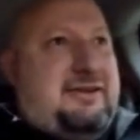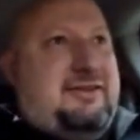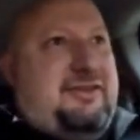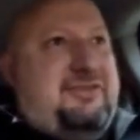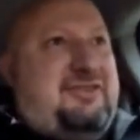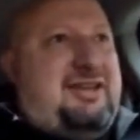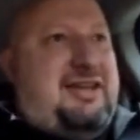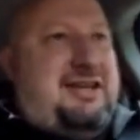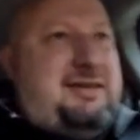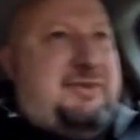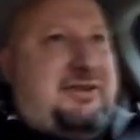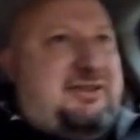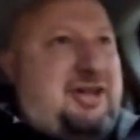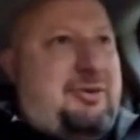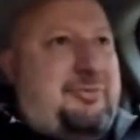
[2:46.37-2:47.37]
The team
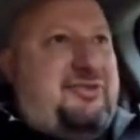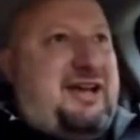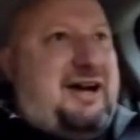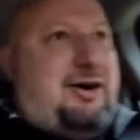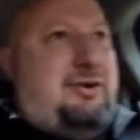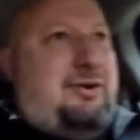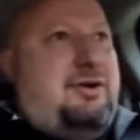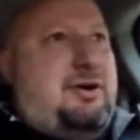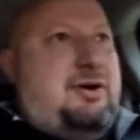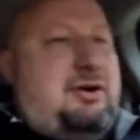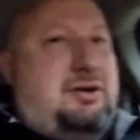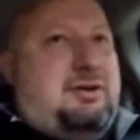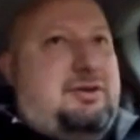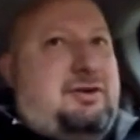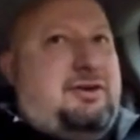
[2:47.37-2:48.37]
that comes out
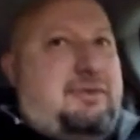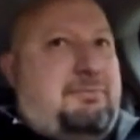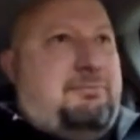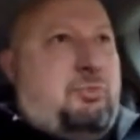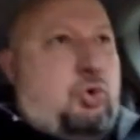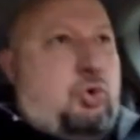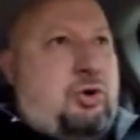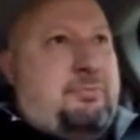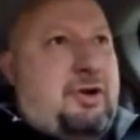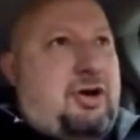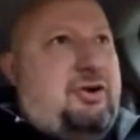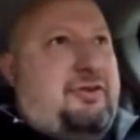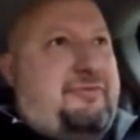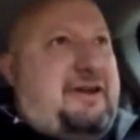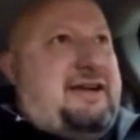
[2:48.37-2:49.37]
more
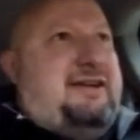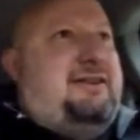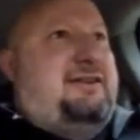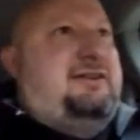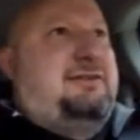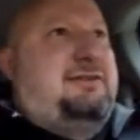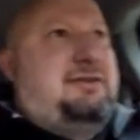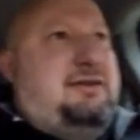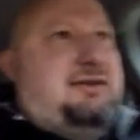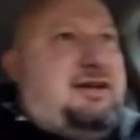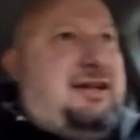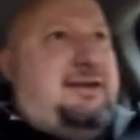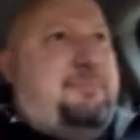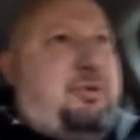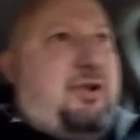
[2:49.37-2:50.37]
motivated
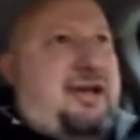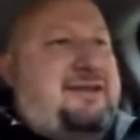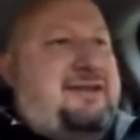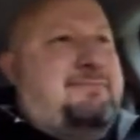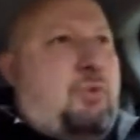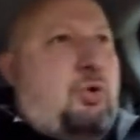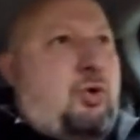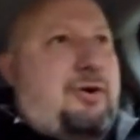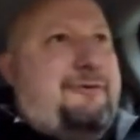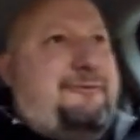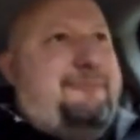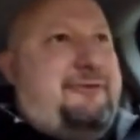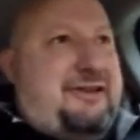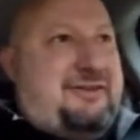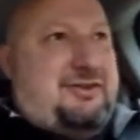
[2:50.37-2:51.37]
and playing more
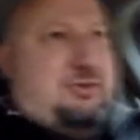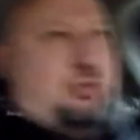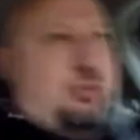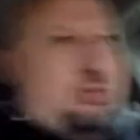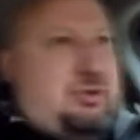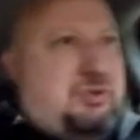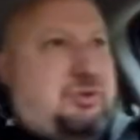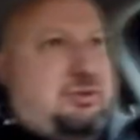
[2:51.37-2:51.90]
physical